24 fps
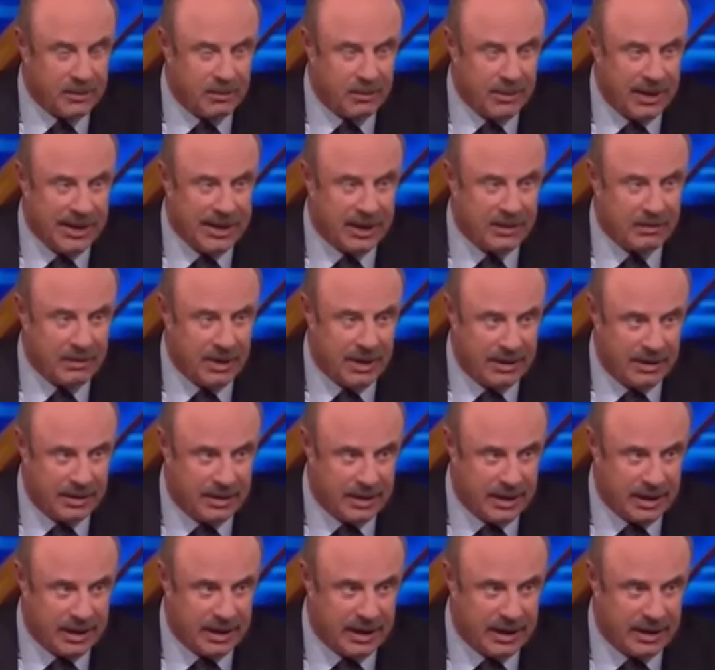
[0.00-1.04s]
to make me
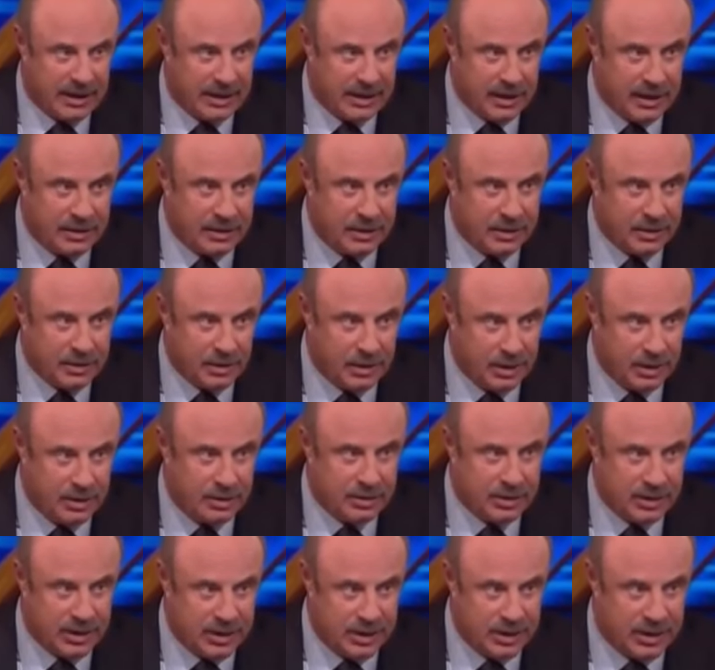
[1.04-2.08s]
think that you're
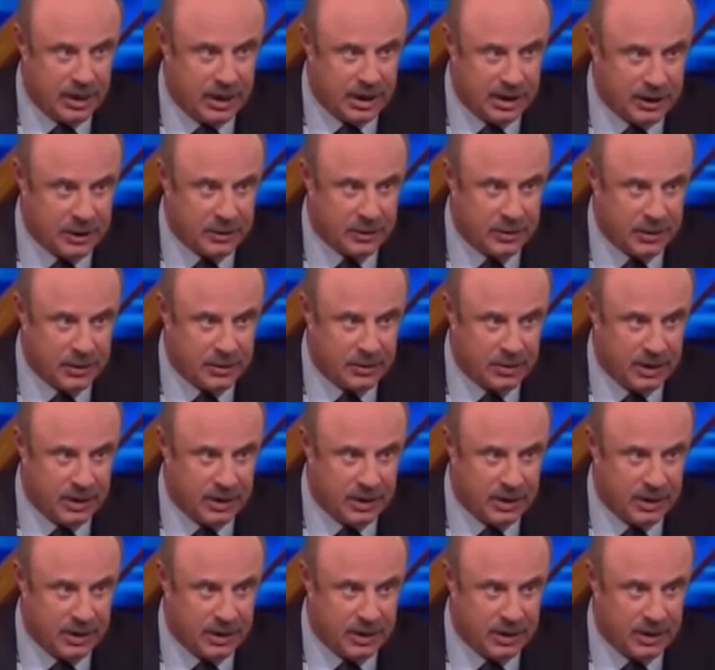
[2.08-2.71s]
losing touch with